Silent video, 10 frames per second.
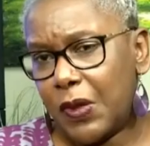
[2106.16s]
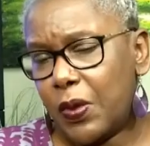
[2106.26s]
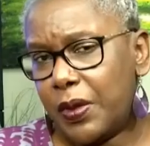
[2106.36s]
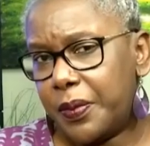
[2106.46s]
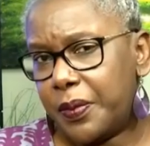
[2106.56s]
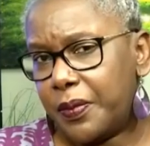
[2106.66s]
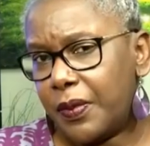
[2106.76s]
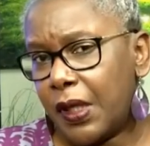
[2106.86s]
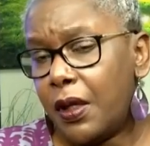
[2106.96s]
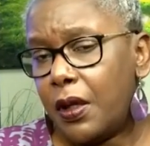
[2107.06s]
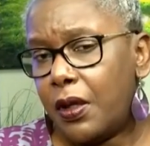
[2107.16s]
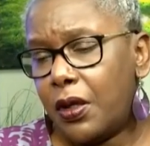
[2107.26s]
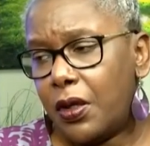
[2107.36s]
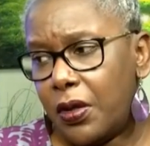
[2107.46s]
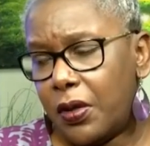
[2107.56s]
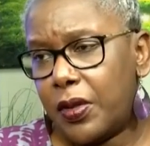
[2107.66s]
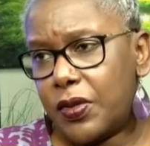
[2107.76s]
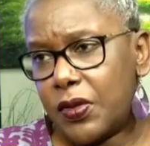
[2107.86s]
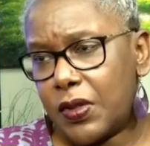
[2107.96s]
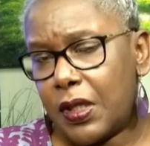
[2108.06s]
you're still giving it your best shot, which is
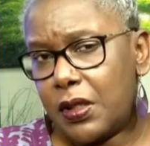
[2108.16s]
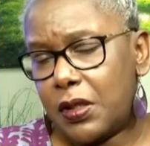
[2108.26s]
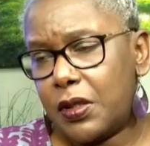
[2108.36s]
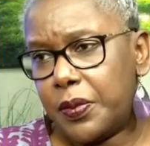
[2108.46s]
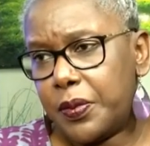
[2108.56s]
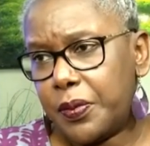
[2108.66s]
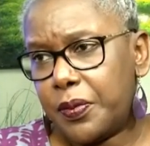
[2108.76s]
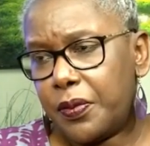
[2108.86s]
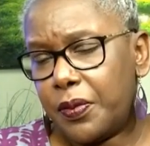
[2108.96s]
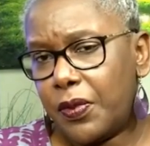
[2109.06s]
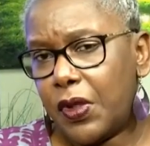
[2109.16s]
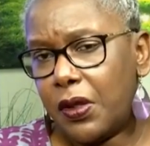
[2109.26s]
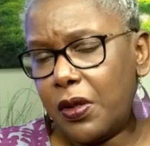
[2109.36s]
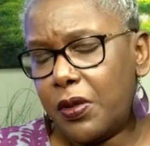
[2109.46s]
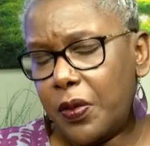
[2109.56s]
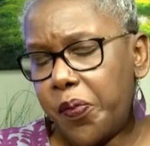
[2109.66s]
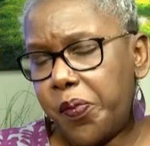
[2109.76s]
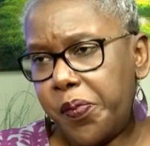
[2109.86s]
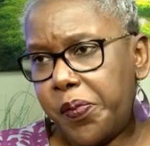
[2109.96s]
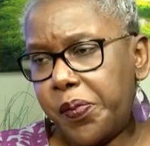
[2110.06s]
that's why I keep thanking you, because